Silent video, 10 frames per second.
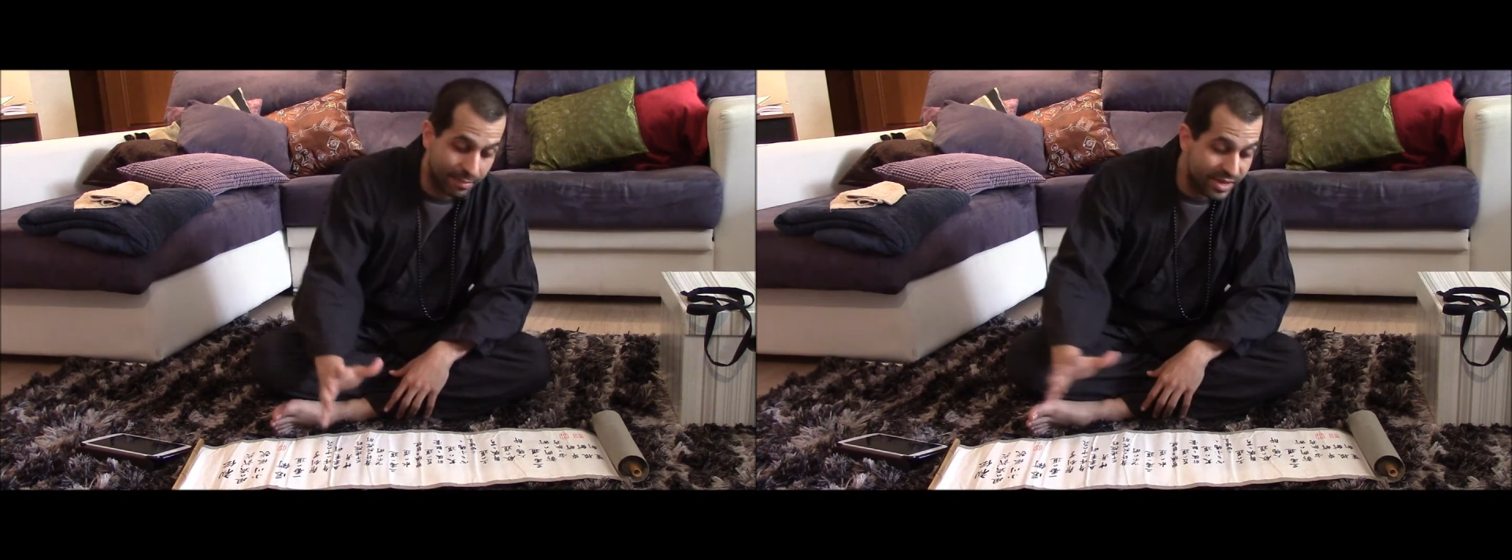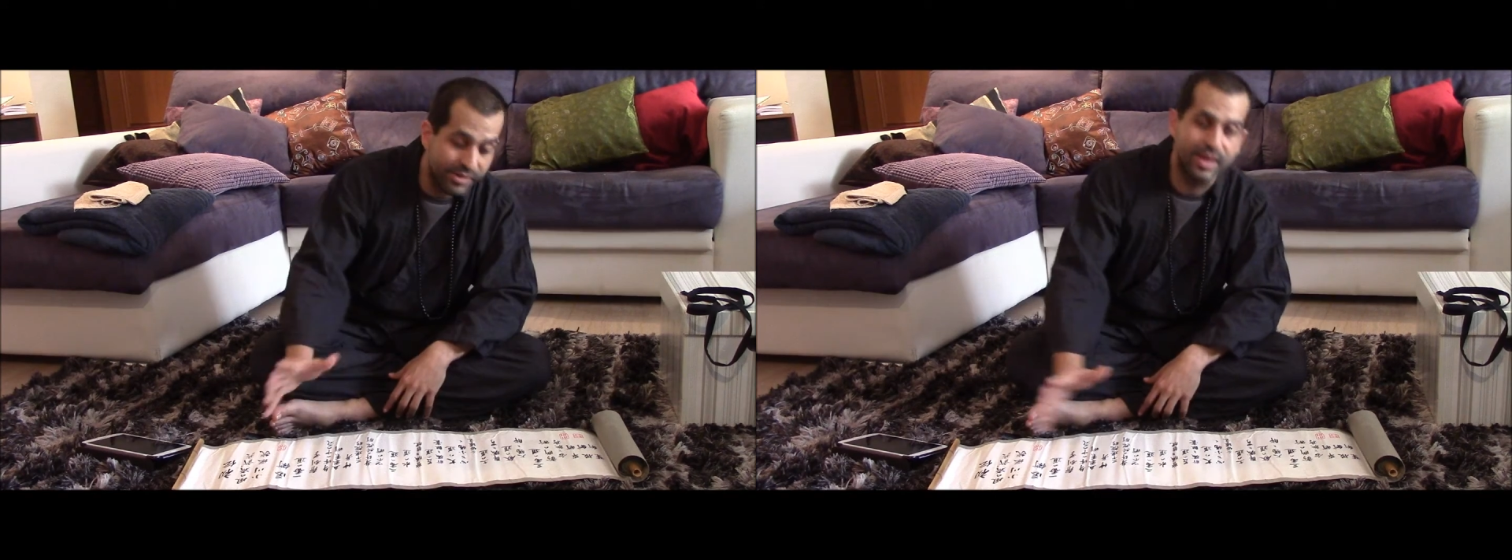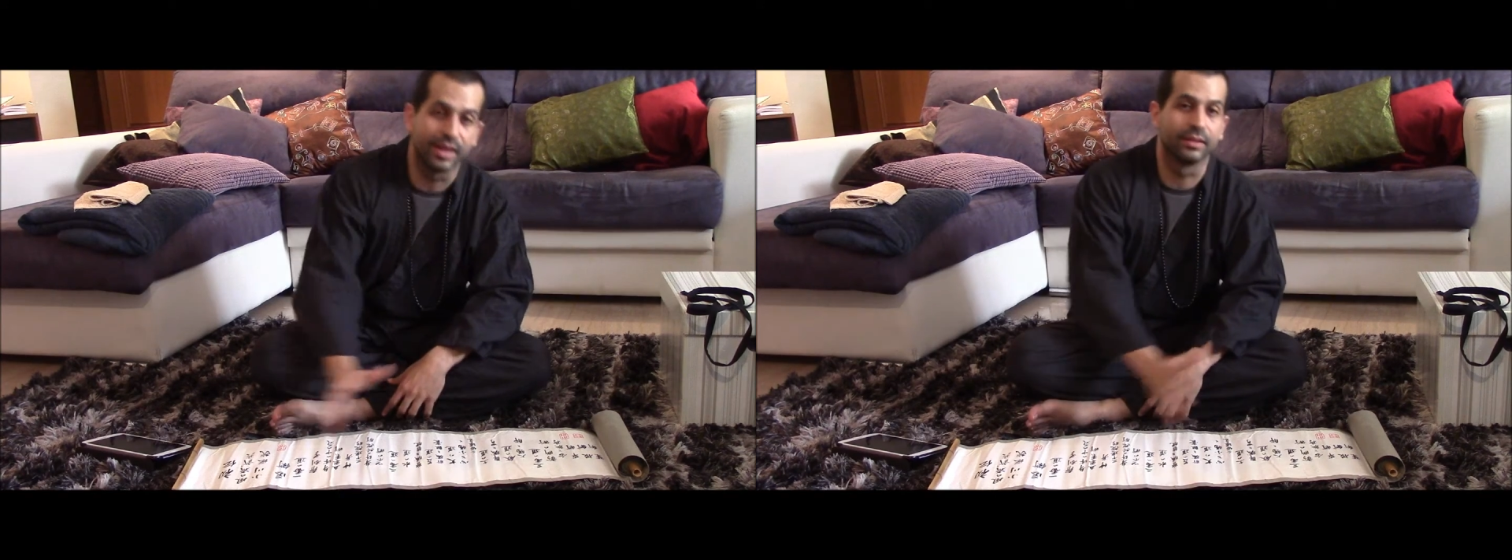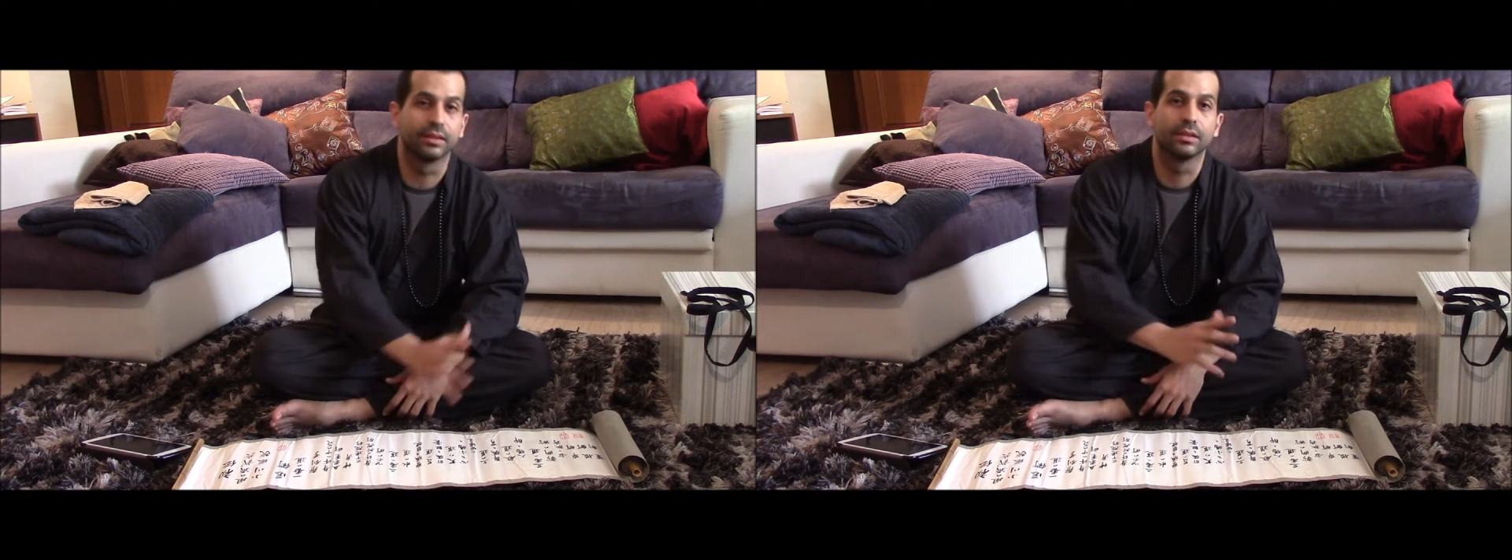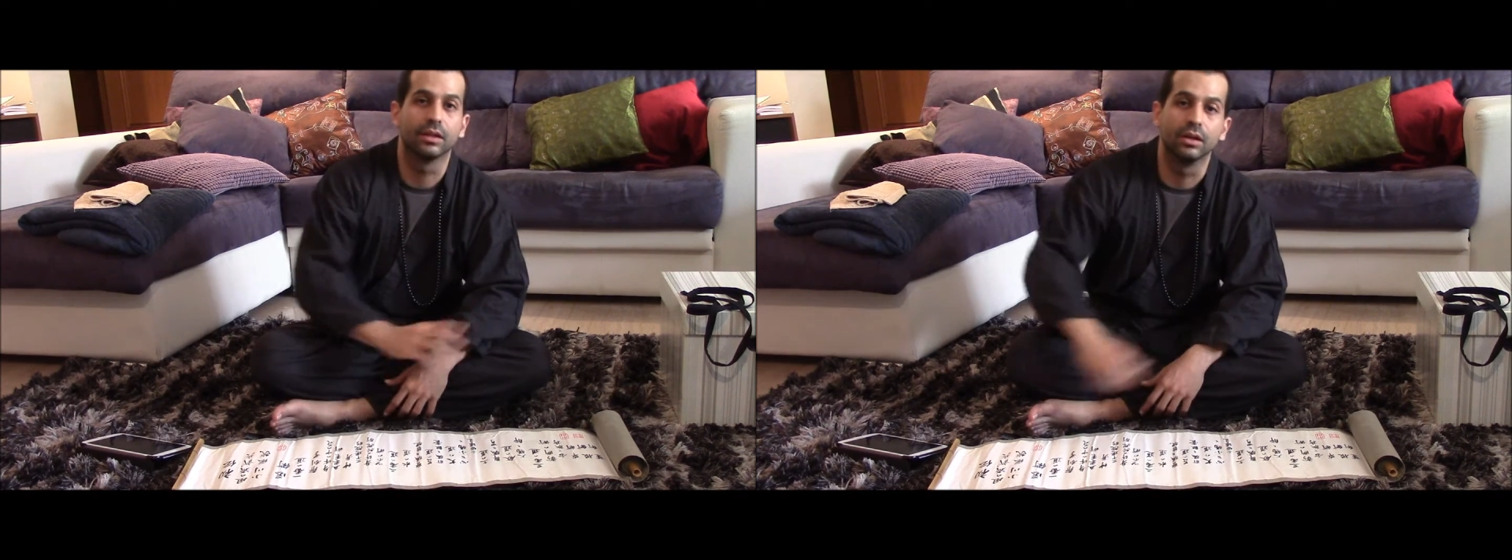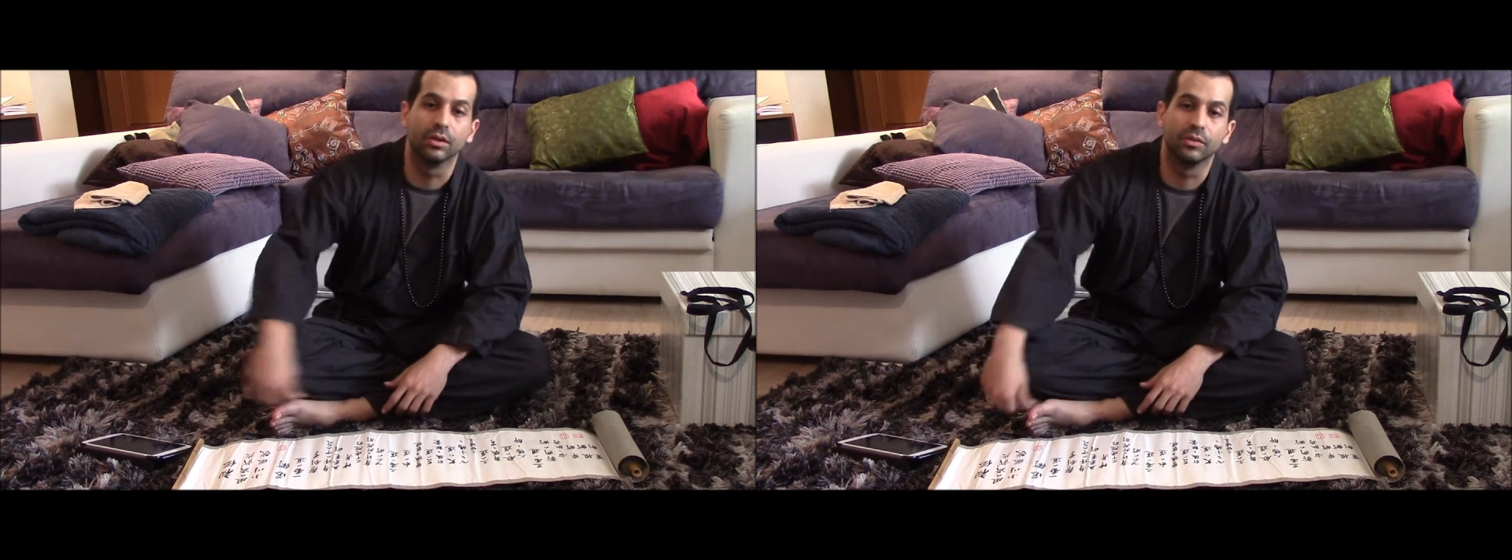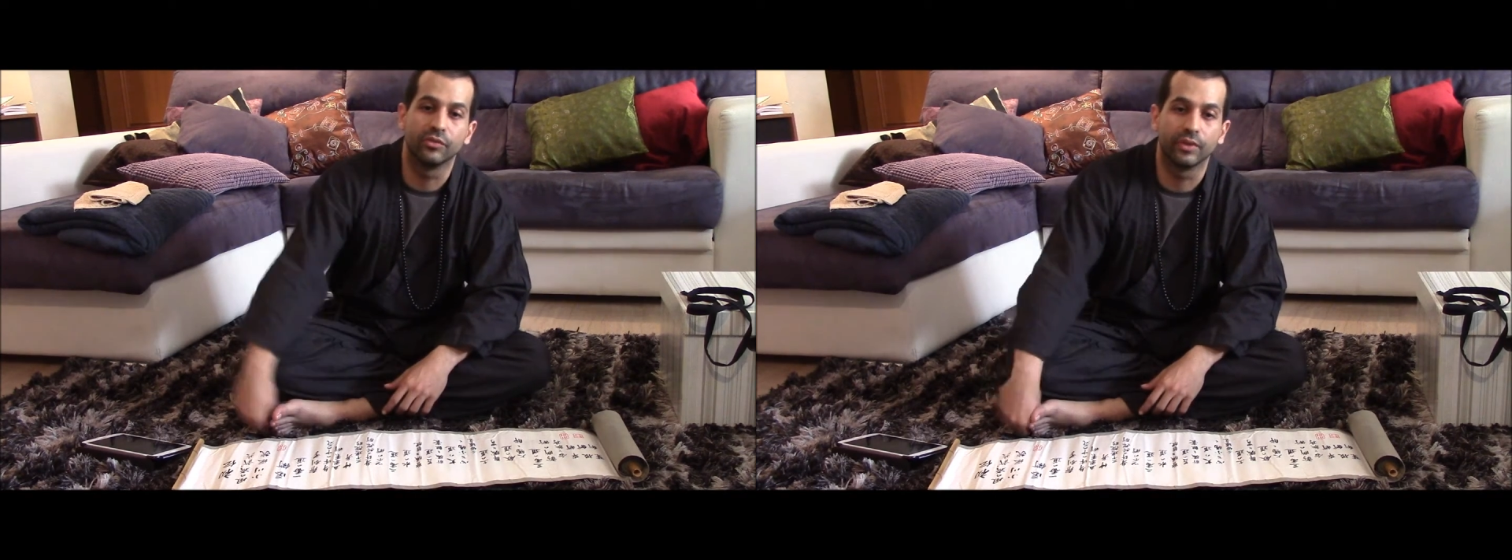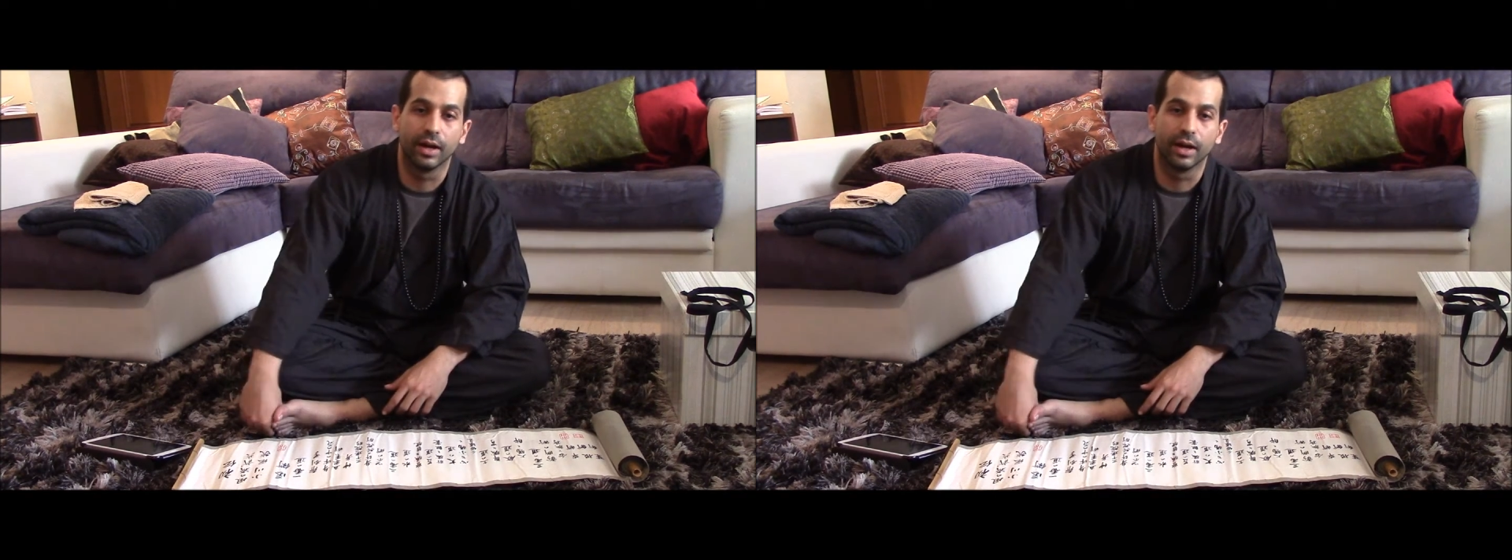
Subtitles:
myriad of